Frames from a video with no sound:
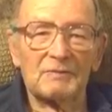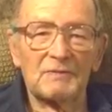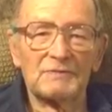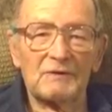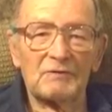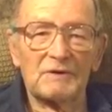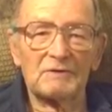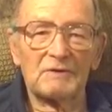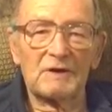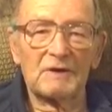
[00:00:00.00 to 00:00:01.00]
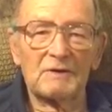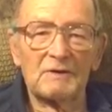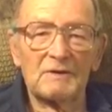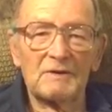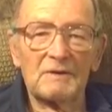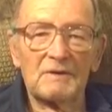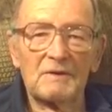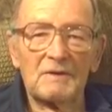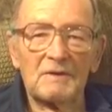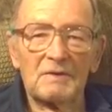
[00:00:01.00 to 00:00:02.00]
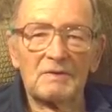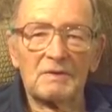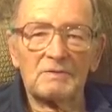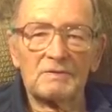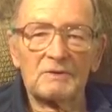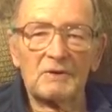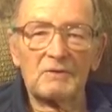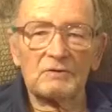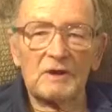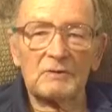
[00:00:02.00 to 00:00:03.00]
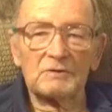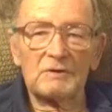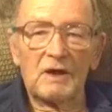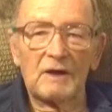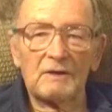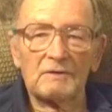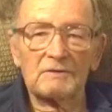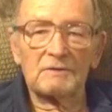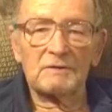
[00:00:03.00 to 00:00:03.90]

several years later, this girl's name was Lilas,